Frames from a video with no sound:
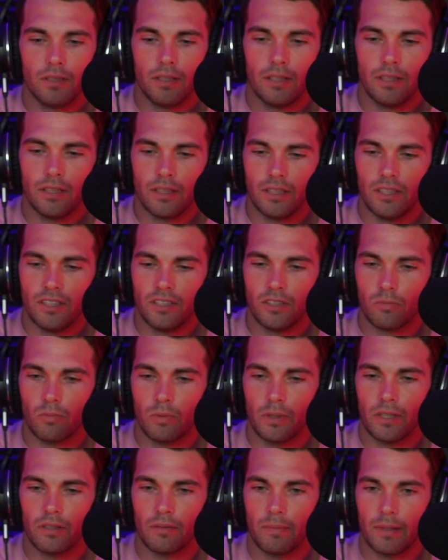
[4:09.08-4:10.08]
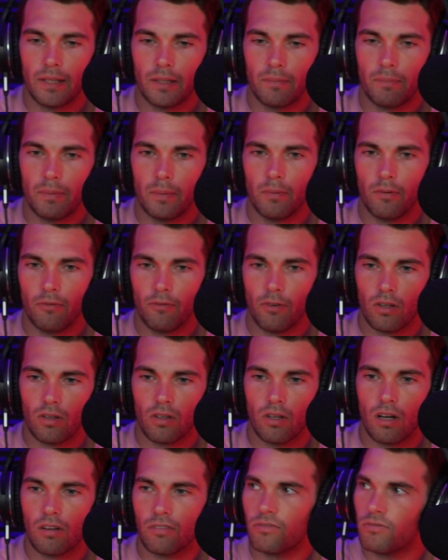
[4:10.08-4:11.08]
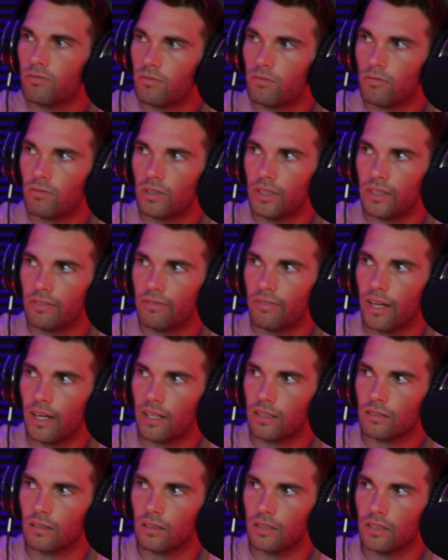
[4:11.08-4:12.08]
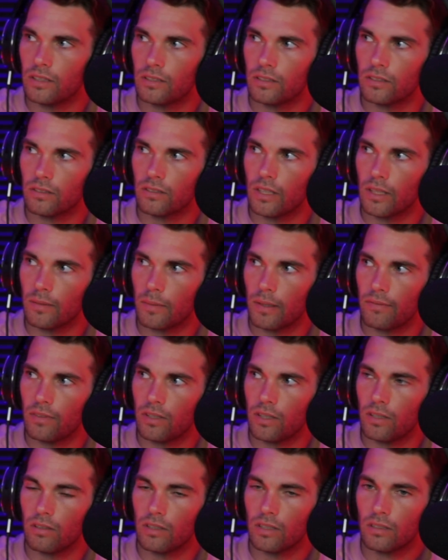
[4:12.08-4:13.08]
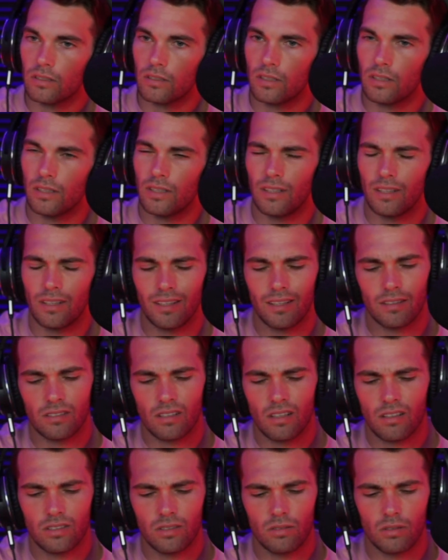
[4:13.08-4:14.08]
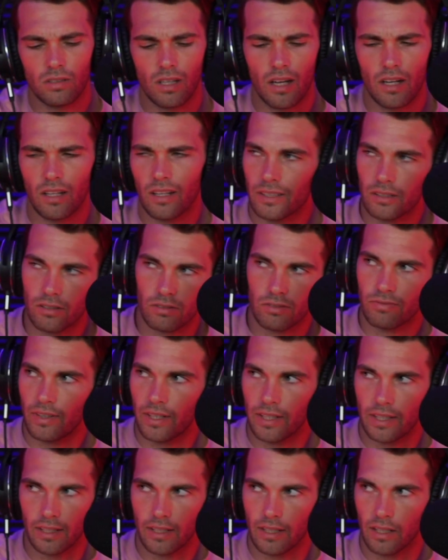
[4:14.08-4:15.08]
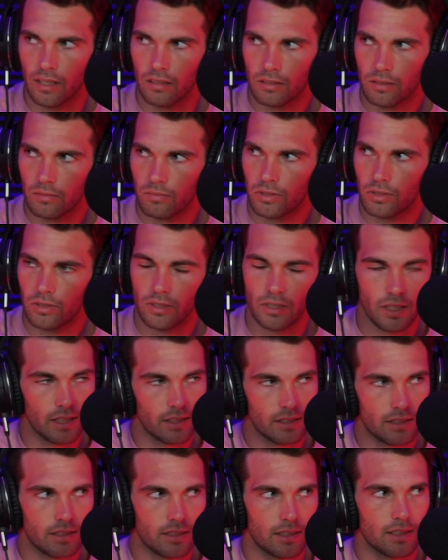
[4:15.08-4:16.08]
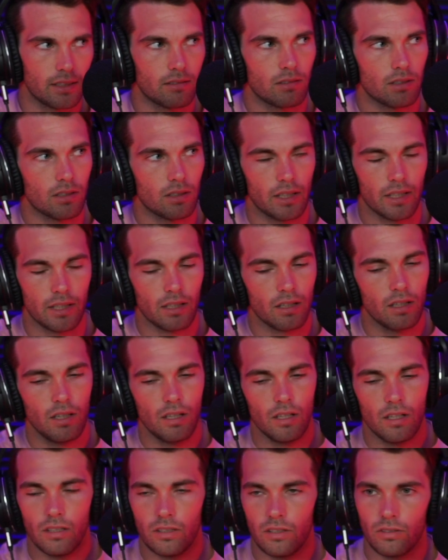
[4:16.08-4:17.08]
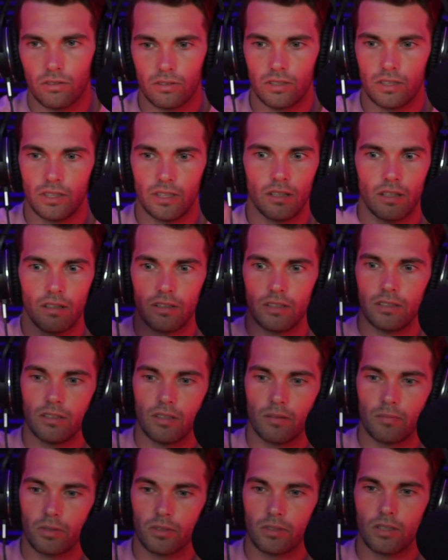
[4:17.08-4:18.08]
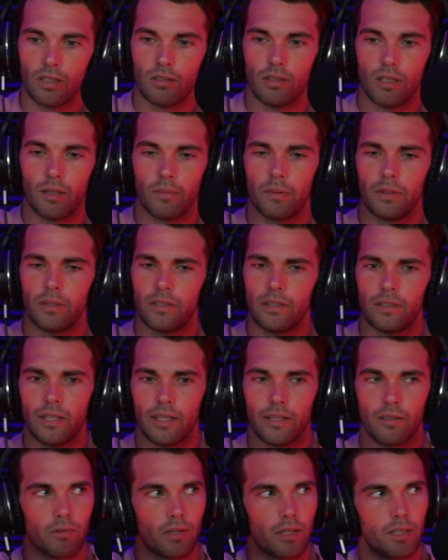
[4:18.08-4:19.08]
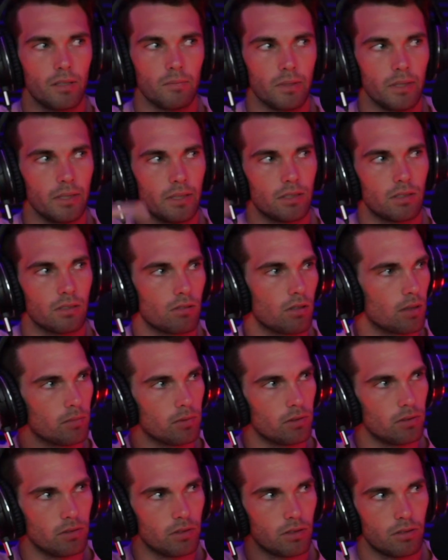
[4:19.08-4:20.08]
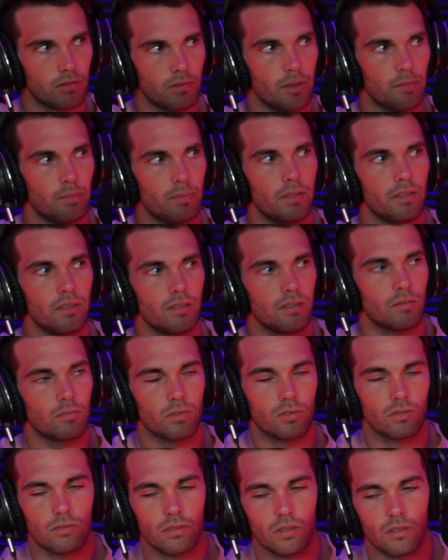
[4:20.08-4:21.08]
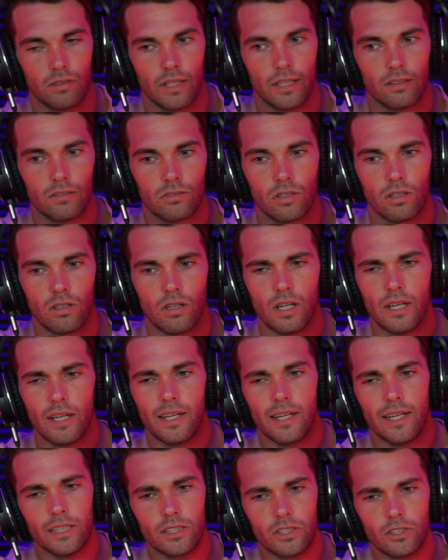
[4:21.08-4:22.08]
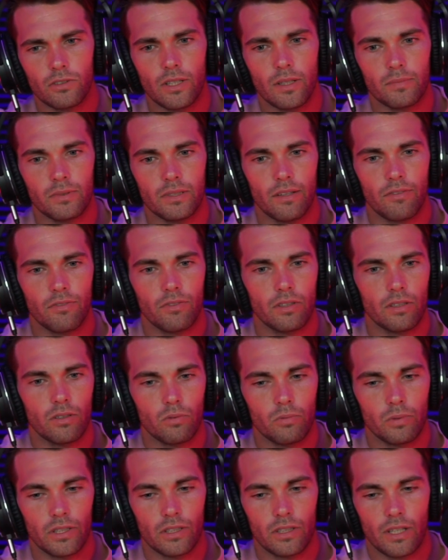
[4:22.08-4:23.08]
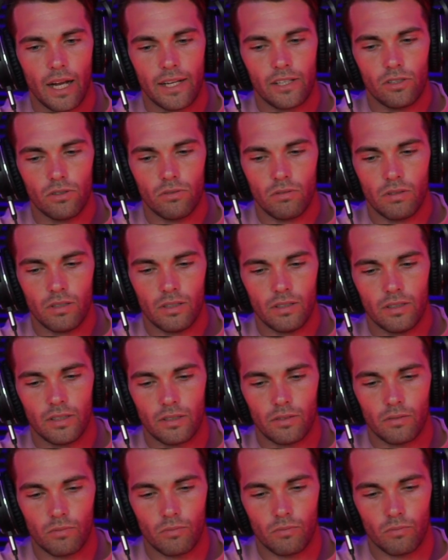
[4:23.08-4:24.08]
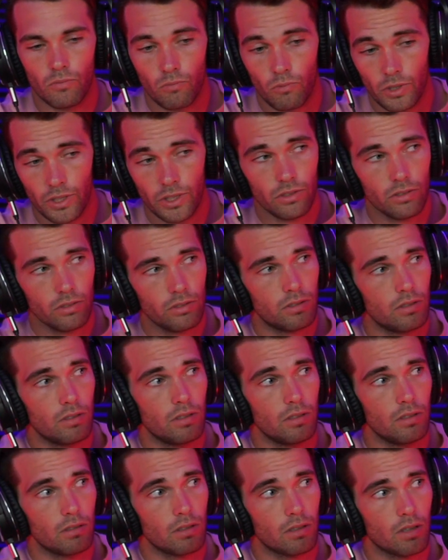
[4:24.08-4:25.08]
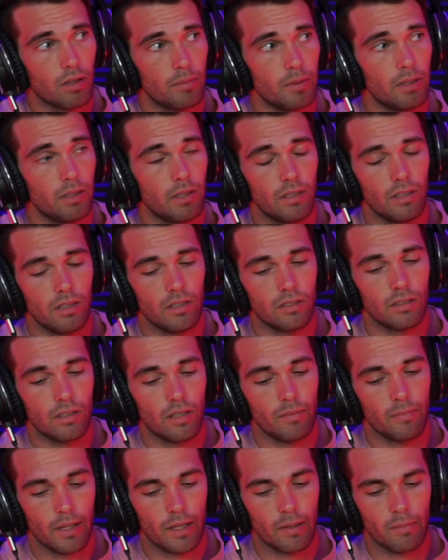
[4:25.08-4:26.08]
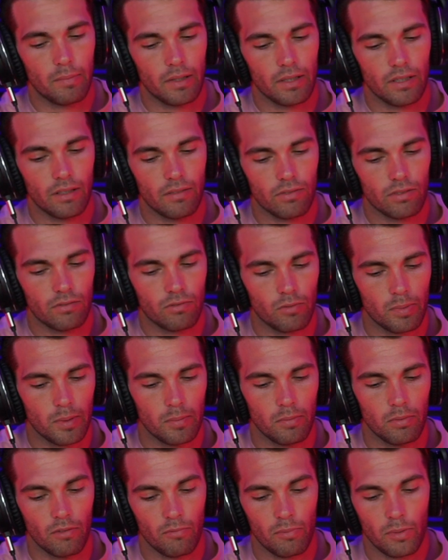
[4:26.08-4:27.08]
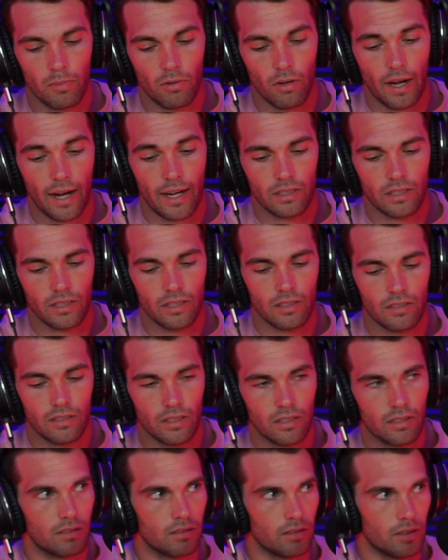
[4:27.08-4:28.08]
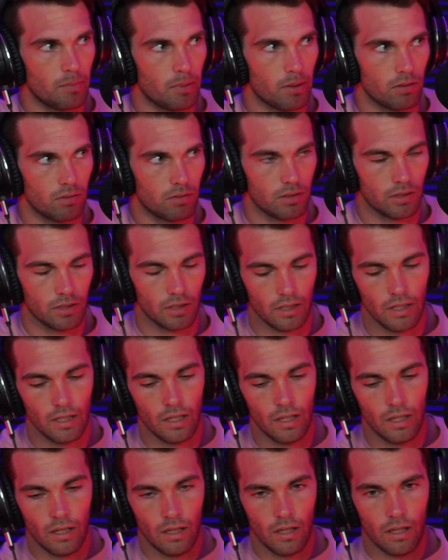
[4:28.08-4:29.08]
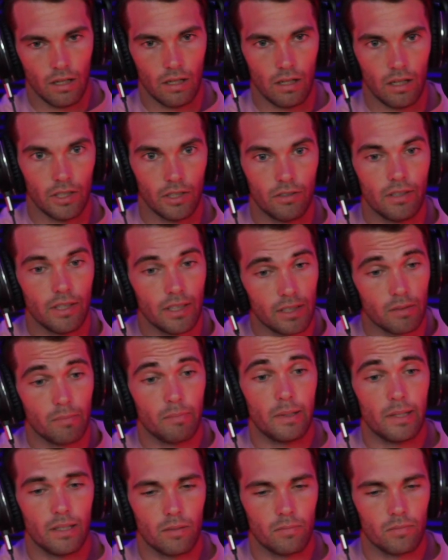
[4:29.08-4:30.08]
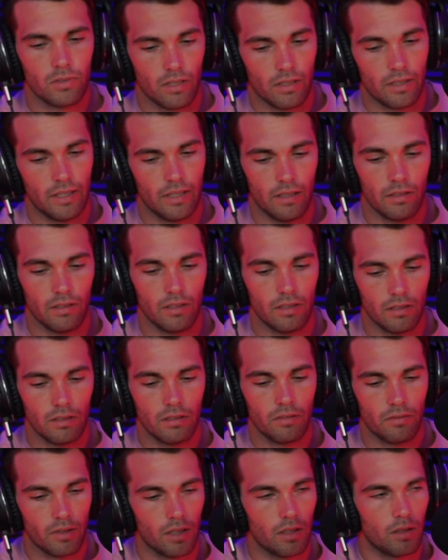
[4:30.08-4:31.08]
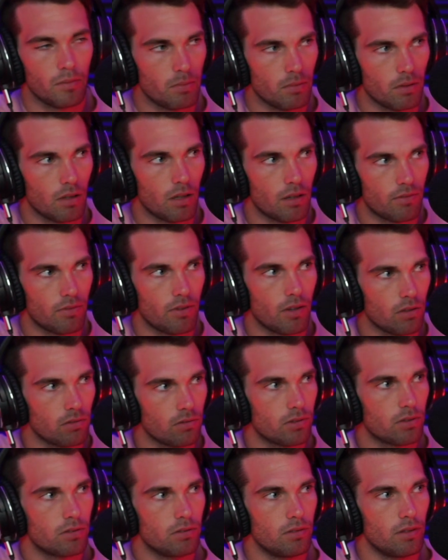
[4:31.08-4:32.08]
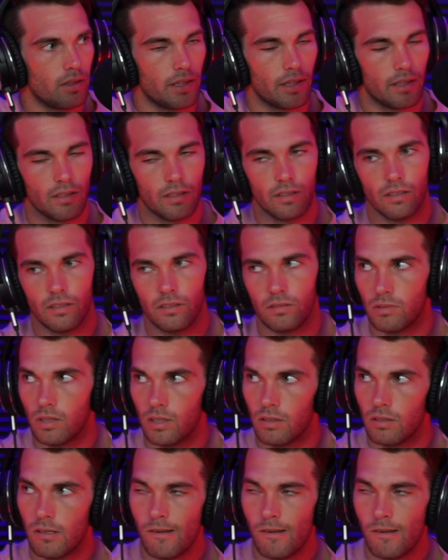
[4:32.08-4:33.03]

It's just weird, man. People fall off really fast on Instagram, I've noticed. And then there's also a lot of like those fake accounts. I'm sure you guys see it, where like you'll see all these numbers go up and then like randomly Instagram will do a sweep and these numbers will go down. So Instagram's definitely a little weird. I do think that Reels coming in is going to make a big difference for people if people are actually consistently posting. You can get some big numbers on there and then develop a lot of followers through that as well.